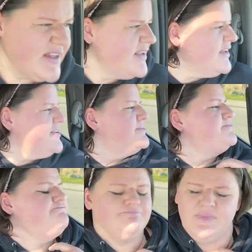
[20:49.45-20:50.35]
Um,
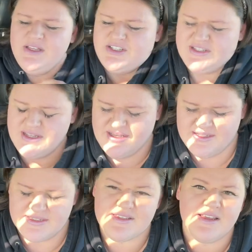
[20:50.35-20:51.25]
I just think
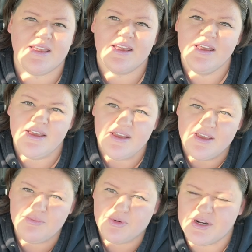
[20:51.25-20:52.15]
it's like
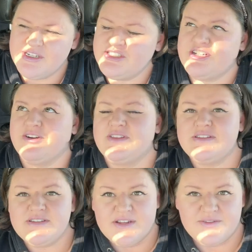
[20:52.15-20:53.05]
important to share
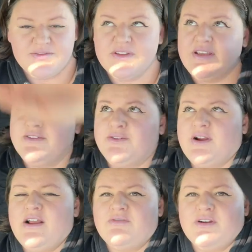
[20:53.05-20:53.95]
this stuff like for
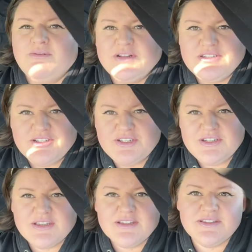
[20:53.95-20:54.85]
everyone just
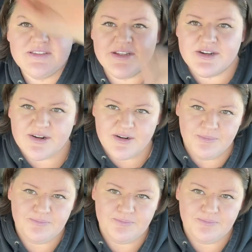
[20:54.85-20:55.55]
to consider.